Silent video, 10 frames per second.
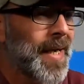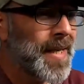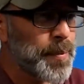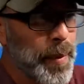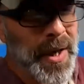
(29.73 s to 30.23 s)

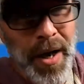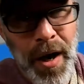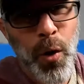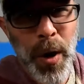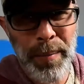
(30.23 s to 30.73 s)
it's been like
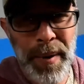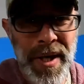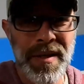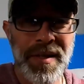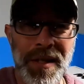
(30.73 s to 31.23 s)
a quick
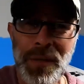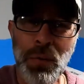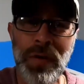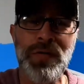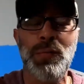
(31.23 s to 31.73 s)
minute since
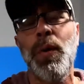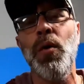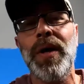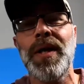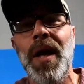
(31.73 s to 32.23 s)
we've
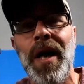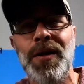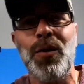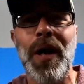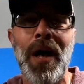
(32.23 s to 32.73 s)
spoken
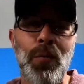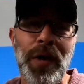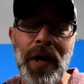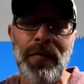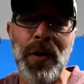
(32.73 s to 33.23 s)
last, so I kind of
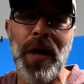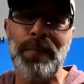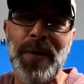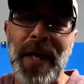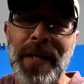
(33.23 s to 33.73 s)
want to give you an
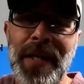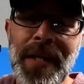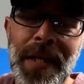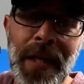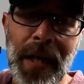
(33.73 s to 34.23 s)
update.
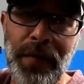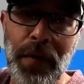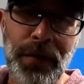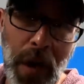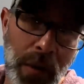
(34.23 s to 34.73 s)
And if
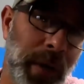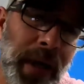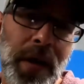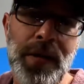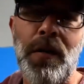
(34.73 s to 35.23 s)
you're
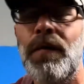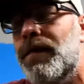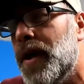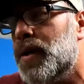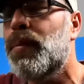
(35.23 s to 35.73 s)
following us on
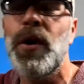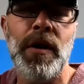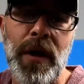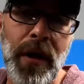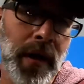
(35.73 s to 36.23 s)

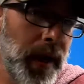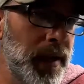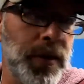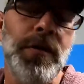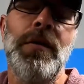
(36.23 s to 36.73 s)
Facebook or
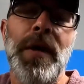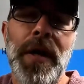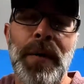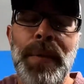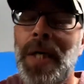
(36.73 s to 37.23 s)

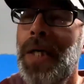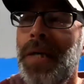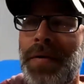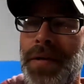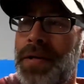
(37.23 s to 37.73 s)
Instagram,
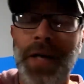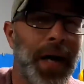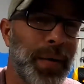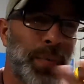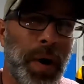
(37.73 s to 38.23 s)
then you
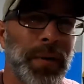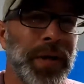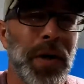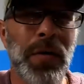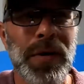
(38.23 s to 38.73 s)
kind of probably
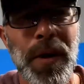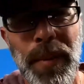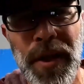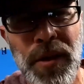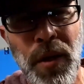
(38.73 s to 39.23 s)
know some of this